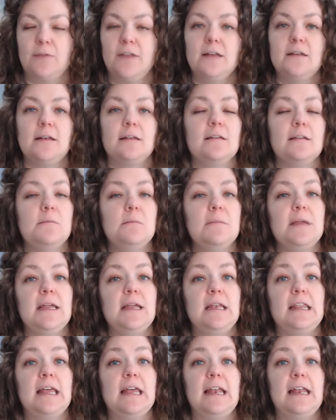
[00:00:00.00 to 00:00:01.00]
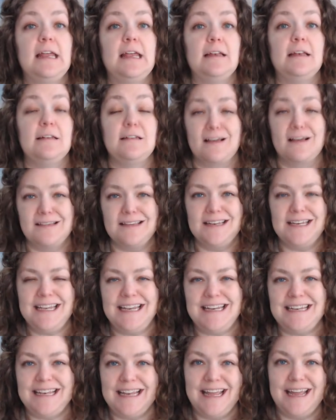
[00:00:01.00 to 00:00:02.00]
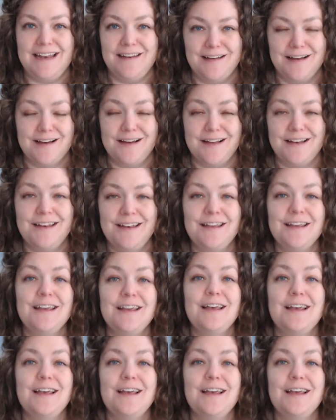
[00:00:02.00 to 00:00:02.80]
That doesn't mean that it doesn't need to get done.